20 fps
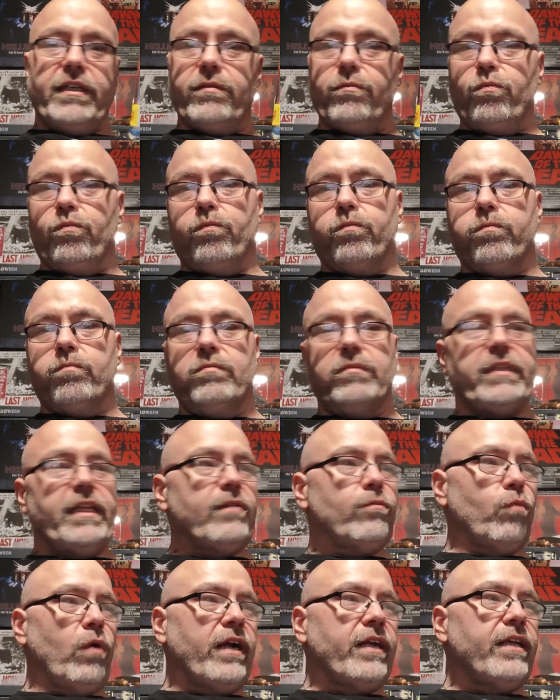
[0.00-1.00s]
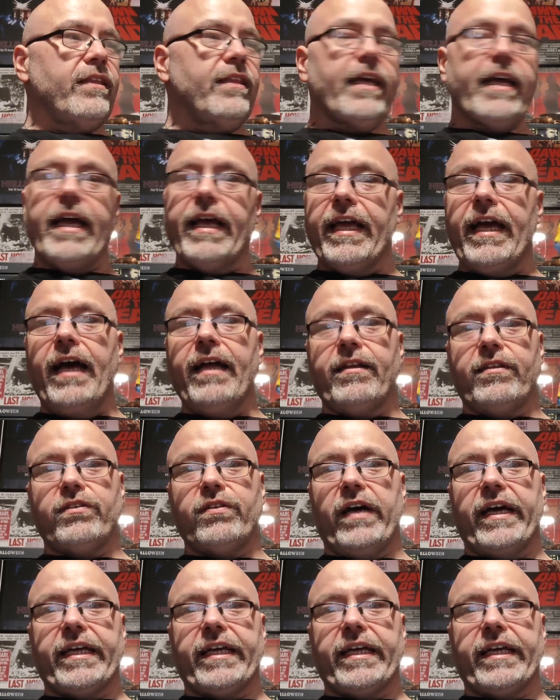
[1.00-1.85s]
That then why do you think I got it?